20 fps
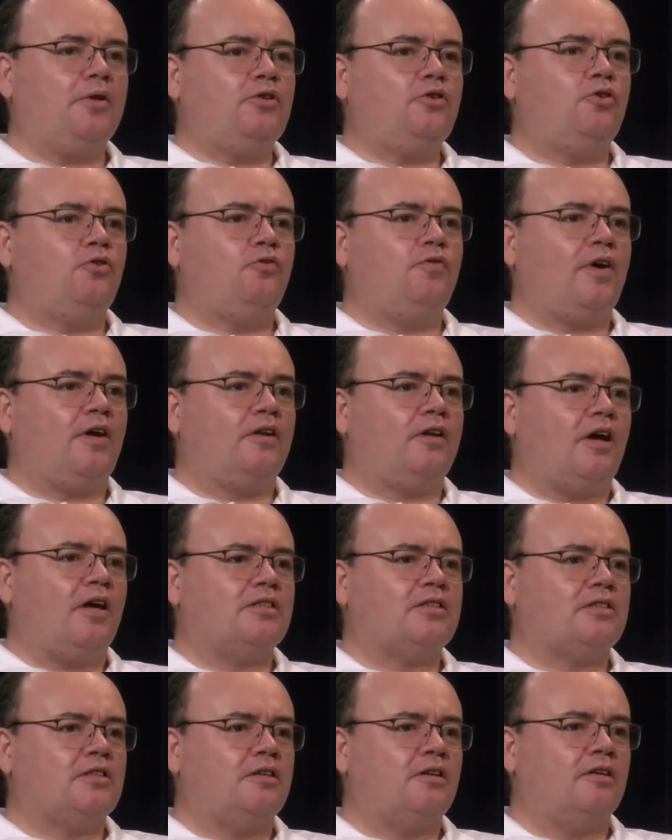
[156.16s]
to
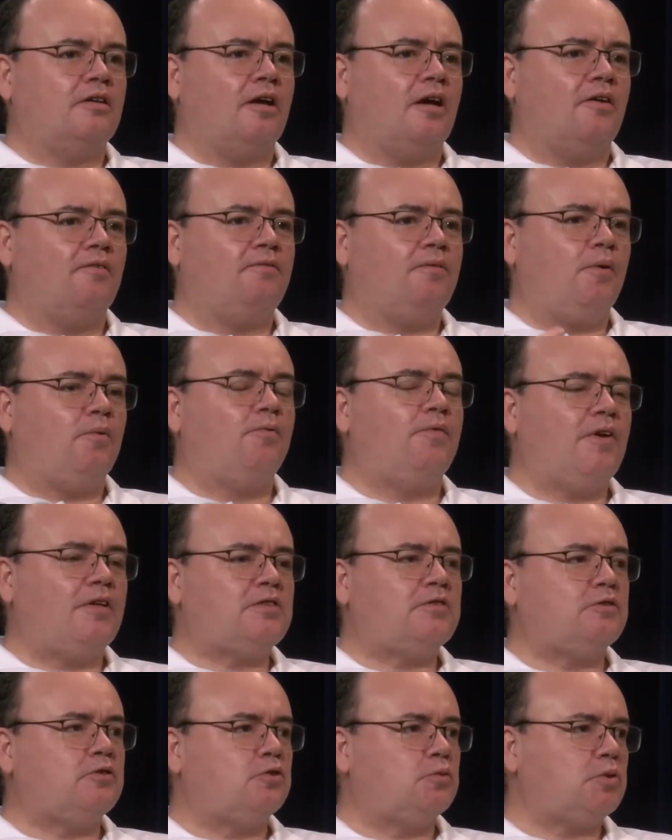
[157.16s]
Valdosta film
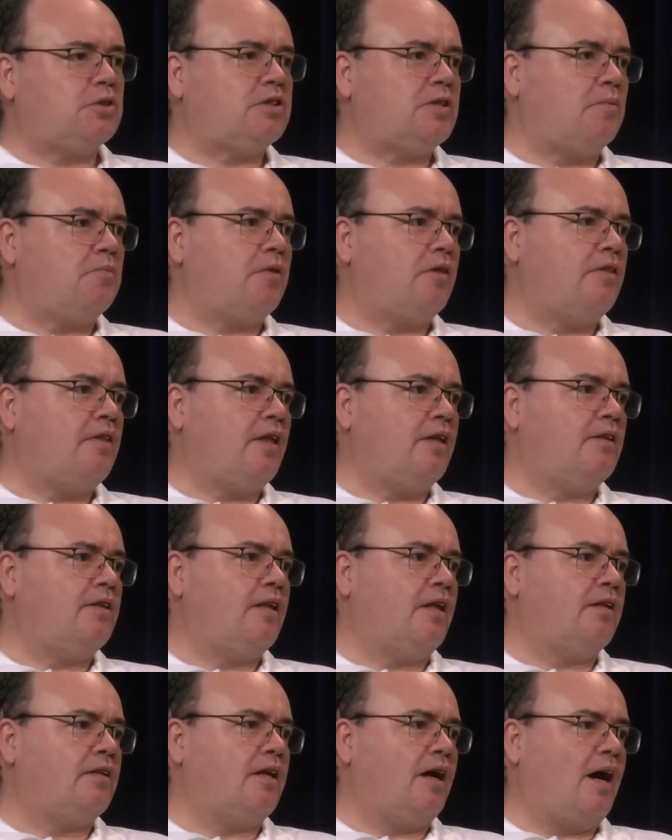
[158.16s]
festivals were something
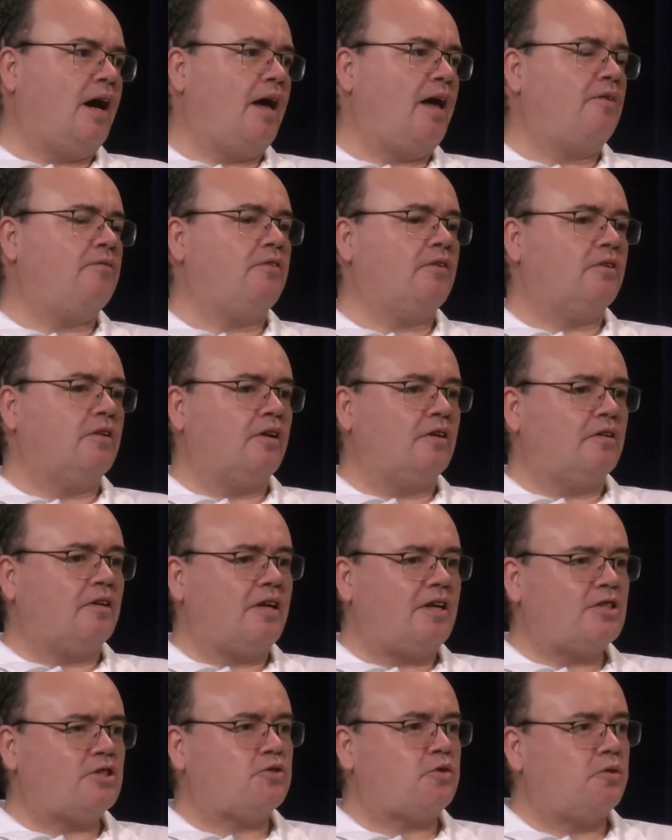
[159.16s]
that I have a
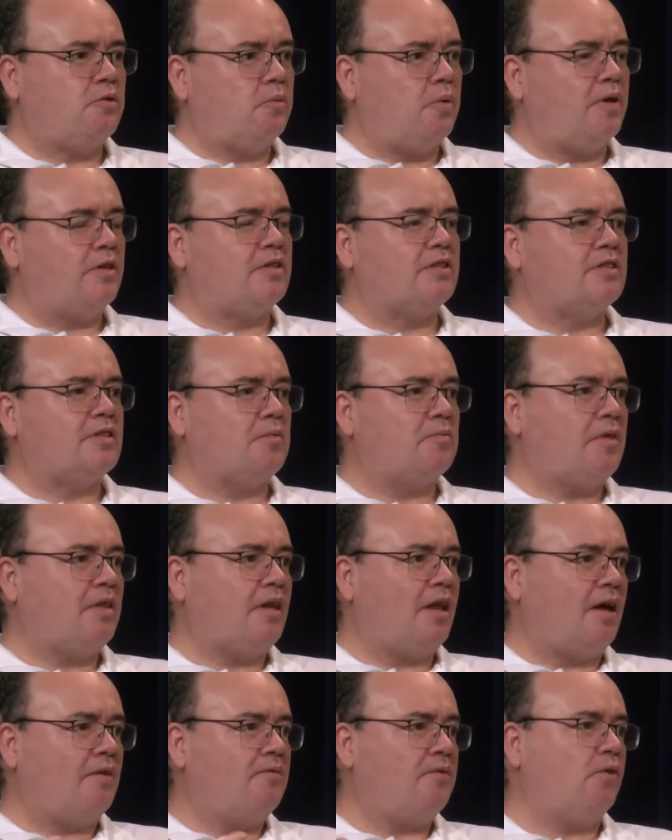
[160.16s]
history with and something
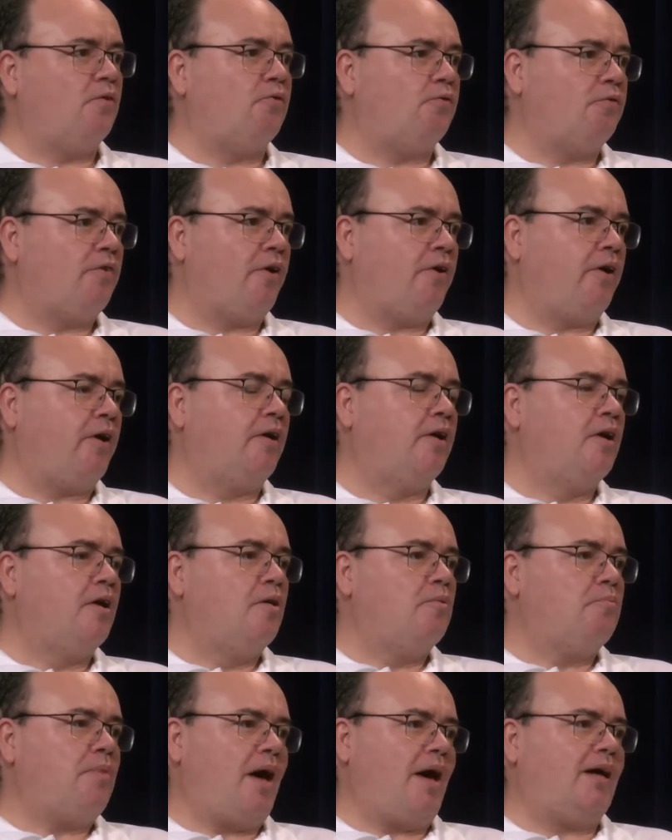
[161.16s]
that I feel very
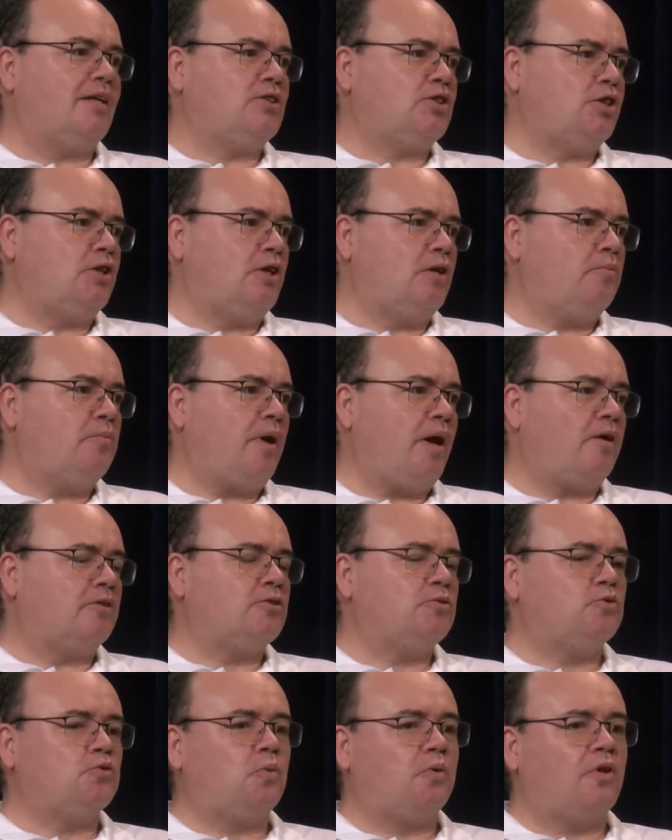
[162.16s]
passionate about.
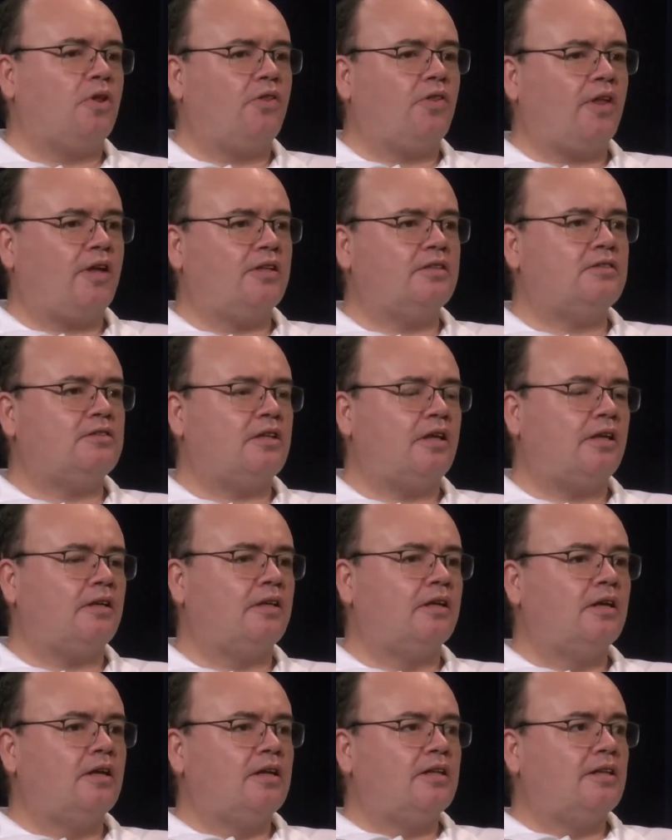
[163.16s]
So it was one of the things that
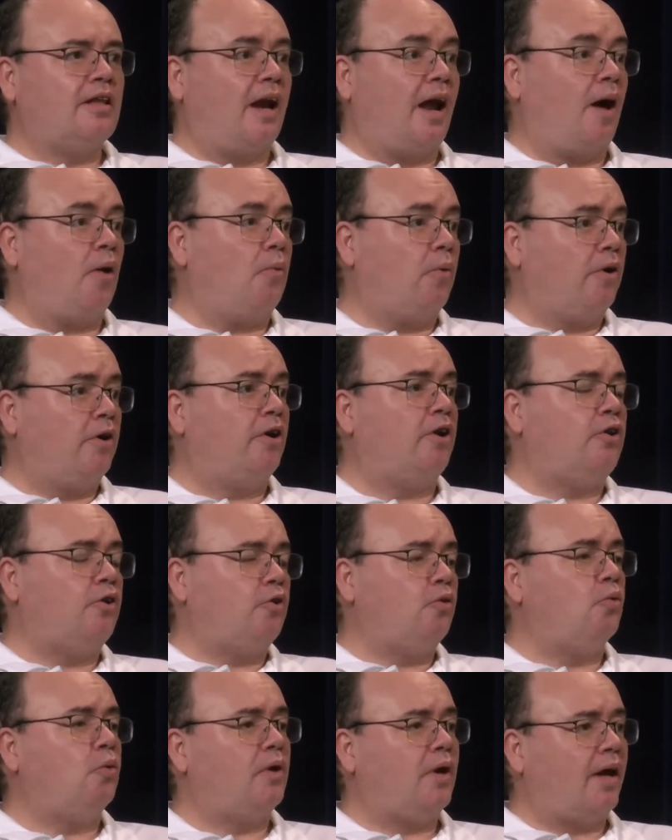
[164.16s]
I wanted to
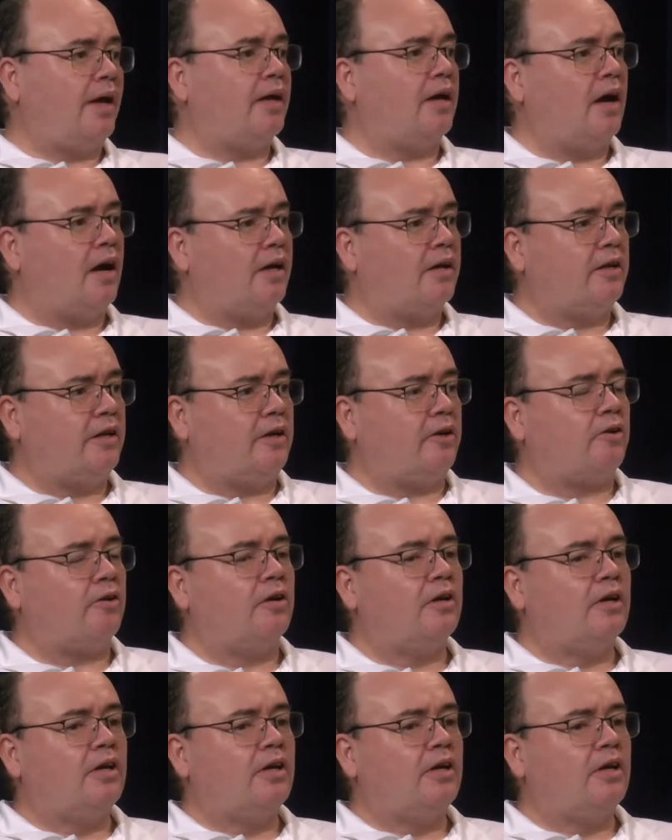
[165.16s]
do when I got here.